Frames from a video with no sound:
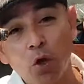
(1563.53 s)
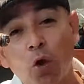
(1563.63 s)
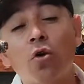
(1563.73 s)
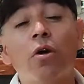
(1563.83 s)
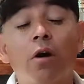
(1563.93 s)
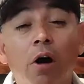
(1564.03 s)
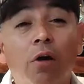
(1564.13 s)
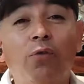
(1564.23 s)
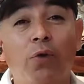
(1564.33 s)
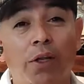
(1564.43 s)
or
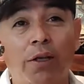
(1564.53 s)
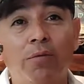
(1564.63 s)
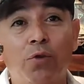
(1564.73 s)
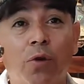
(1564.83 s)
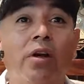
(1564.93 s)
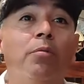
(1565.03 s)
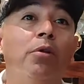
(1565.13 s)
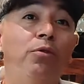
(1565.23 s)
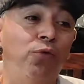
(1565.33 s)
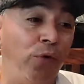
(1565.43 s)
hopefully you're
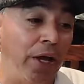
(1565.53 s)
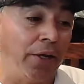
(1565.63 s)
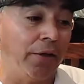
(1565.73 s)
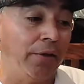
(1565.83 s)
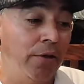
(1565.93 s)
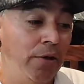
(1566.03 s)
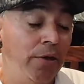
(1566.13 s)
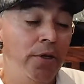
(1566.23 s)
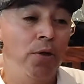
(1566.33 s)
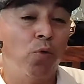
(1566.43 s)
able to find it.
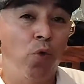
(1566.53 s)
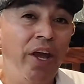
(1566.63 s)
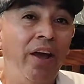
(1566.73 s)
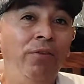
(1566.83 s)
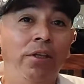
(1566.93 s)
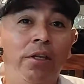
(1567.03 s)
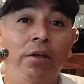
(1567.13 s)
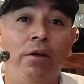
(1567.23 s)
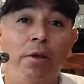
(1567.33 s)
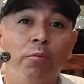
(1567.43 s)
We have it
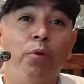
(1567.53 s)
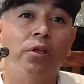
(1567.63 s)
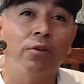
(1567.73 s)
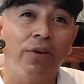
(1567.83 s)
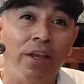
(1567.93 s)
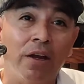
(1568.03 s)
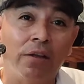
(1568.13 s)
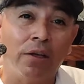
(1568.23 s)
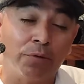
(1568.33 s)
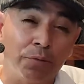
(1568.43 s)
here in Puerto
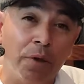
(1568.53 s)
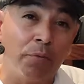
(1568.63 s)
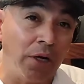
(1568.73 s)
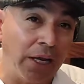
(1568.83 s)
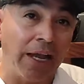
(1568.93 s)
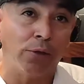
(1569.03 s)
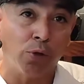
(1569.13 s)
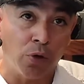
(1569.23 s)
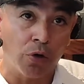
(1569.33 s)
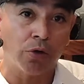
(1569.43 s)
Vallarta. Remember, El
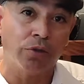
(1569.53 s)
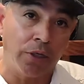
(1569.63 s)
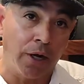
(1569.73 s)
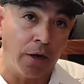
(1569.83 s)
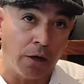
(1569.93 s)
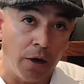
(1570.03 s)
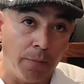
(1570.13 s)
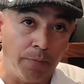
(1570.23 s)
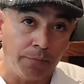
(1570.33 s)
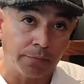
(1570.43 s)
Gato Gordo Cigar Club.